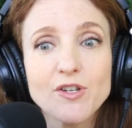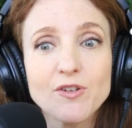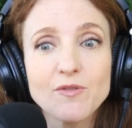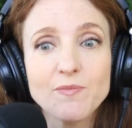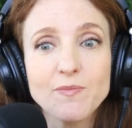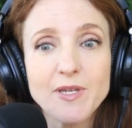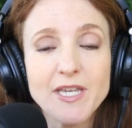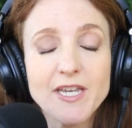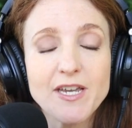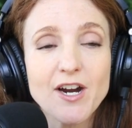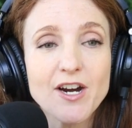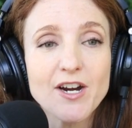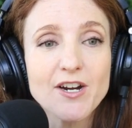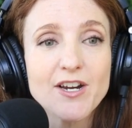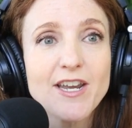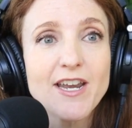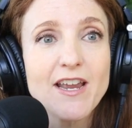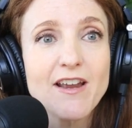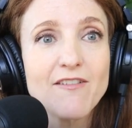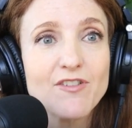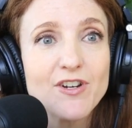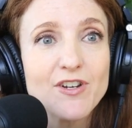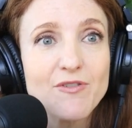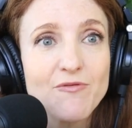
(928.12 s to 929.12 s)
PR in
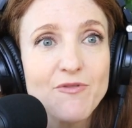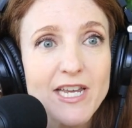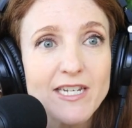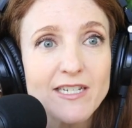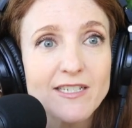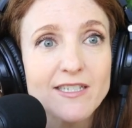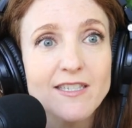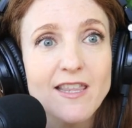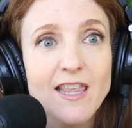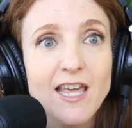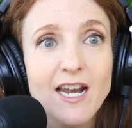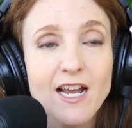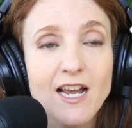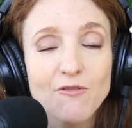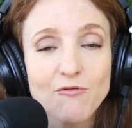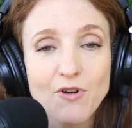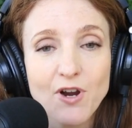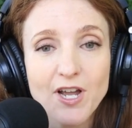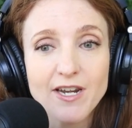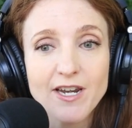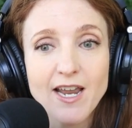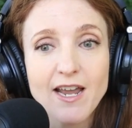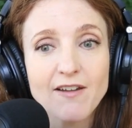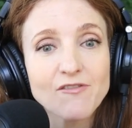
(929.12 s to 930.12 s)
every race that I run
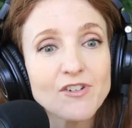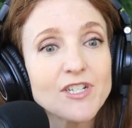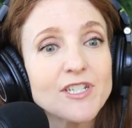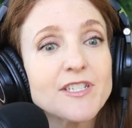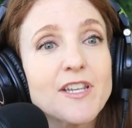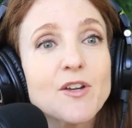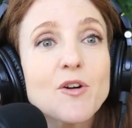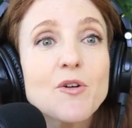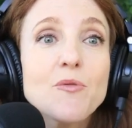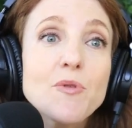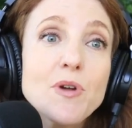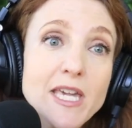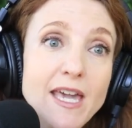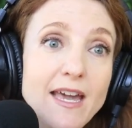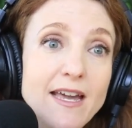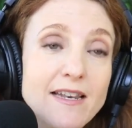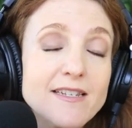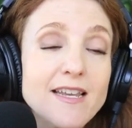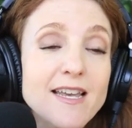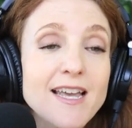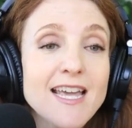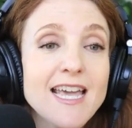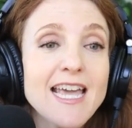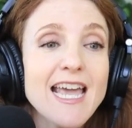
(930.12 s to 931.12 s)
every single weekend.
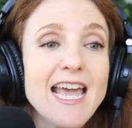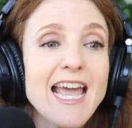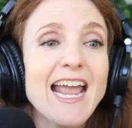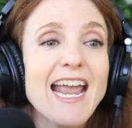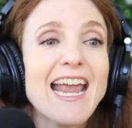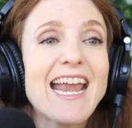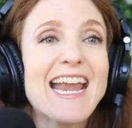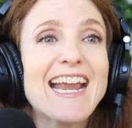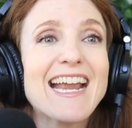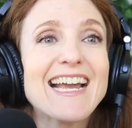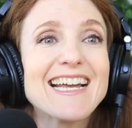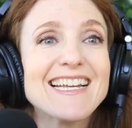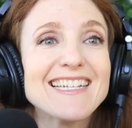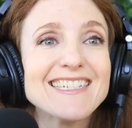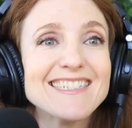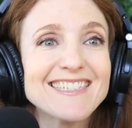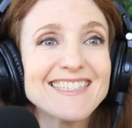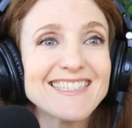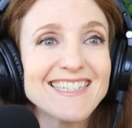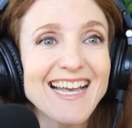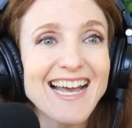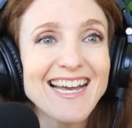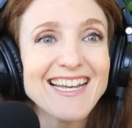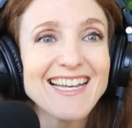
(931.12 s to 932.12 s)
And
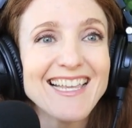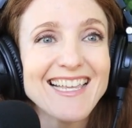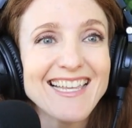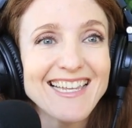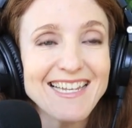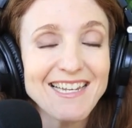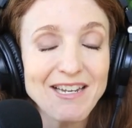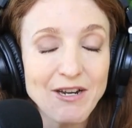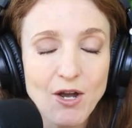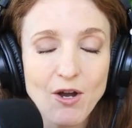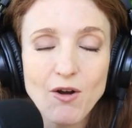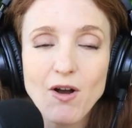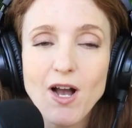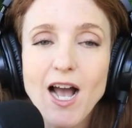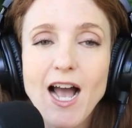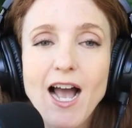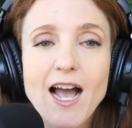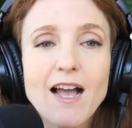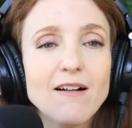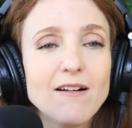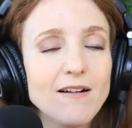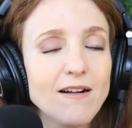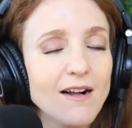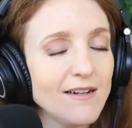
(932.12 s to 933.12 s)
I, you know, I,
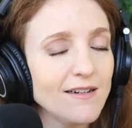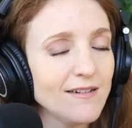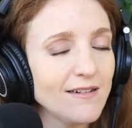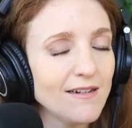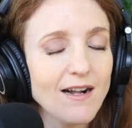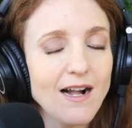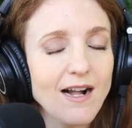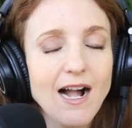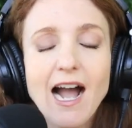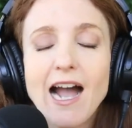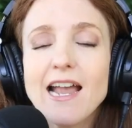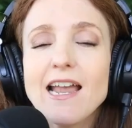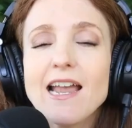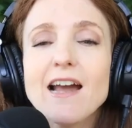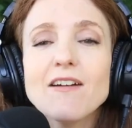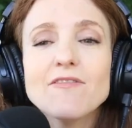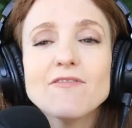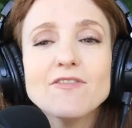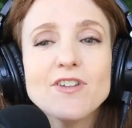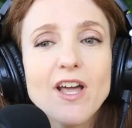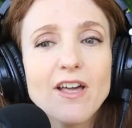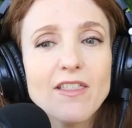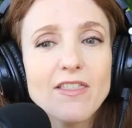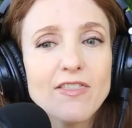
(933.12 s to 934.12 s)
I have
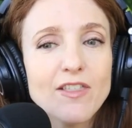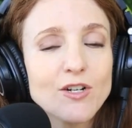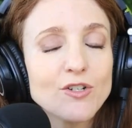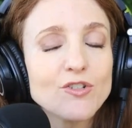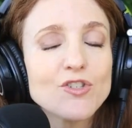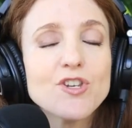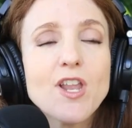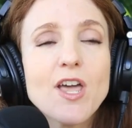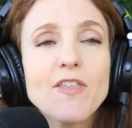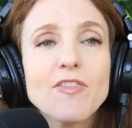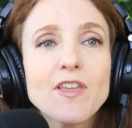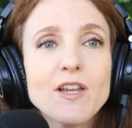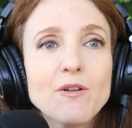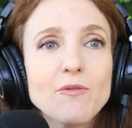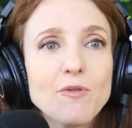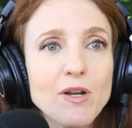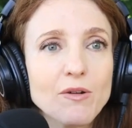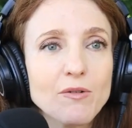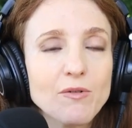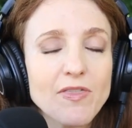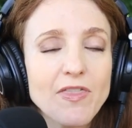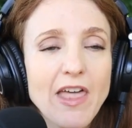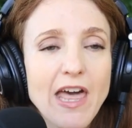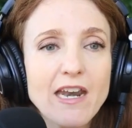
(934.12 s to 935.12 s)
no, there's nothing wrong with
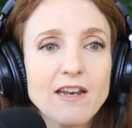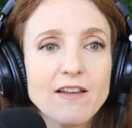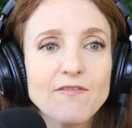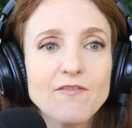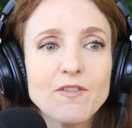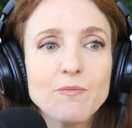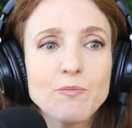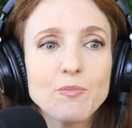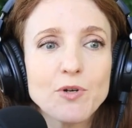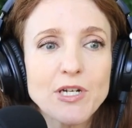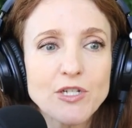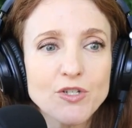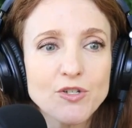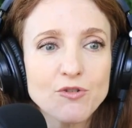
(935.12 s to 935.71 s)
that if it brings you